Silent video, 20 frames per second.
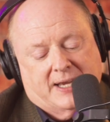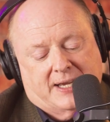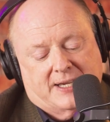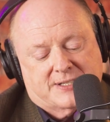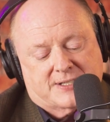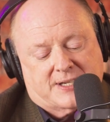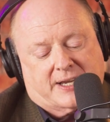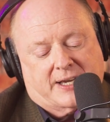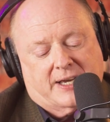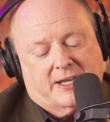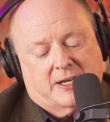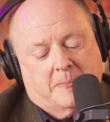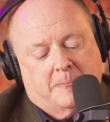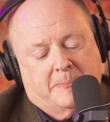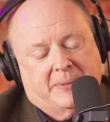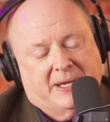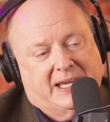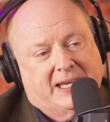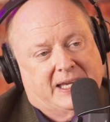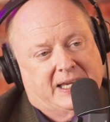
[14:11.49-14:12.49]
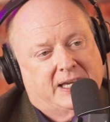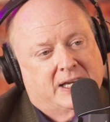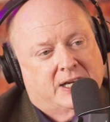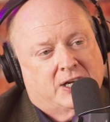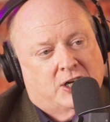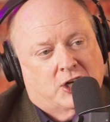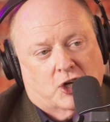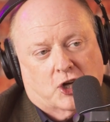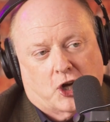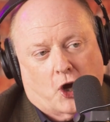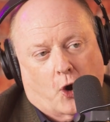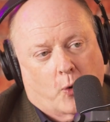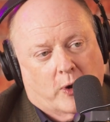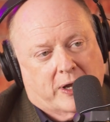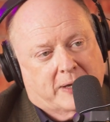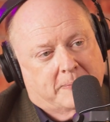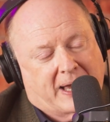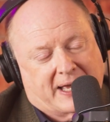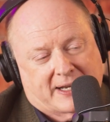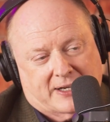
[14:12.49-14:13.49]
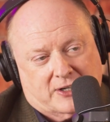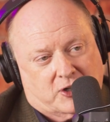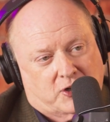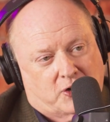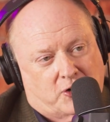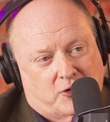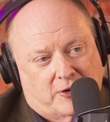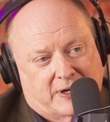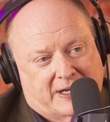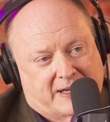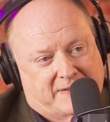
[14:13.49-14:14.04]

Is it going to be going medical